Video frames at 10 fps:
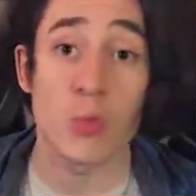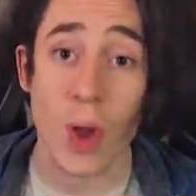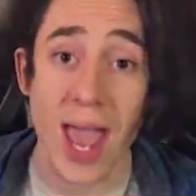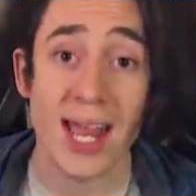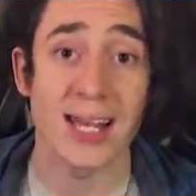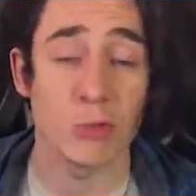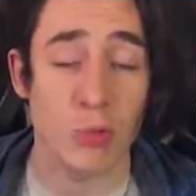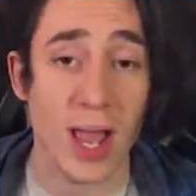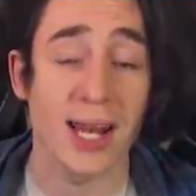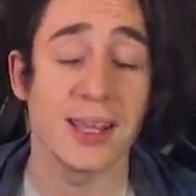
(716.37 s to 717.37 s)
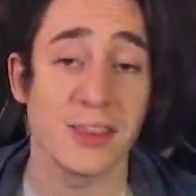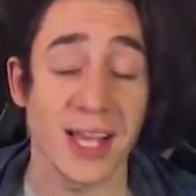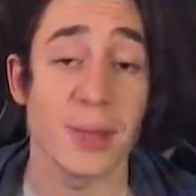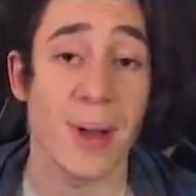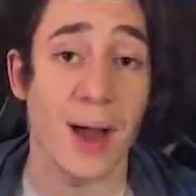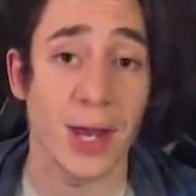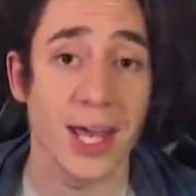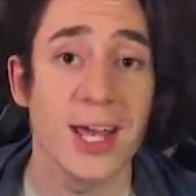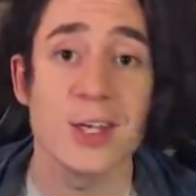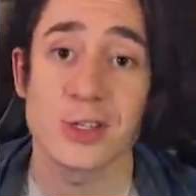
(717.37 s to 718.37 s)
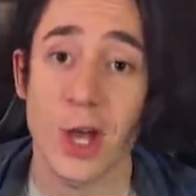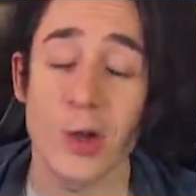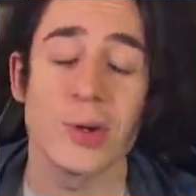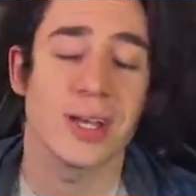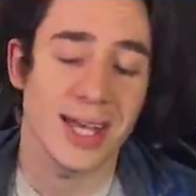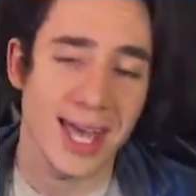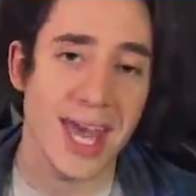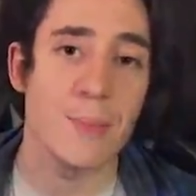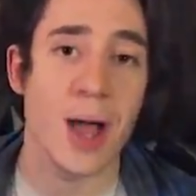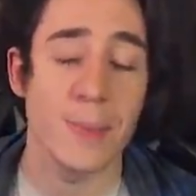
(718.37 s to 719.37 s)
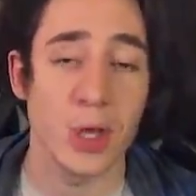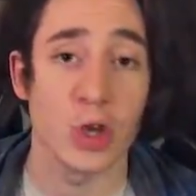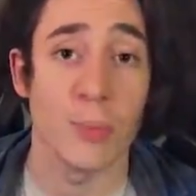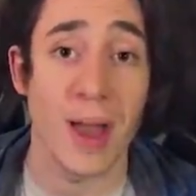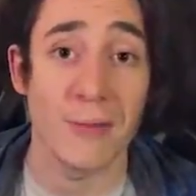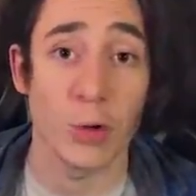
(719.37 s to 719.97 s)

rarely think about it. So it might be a good bet for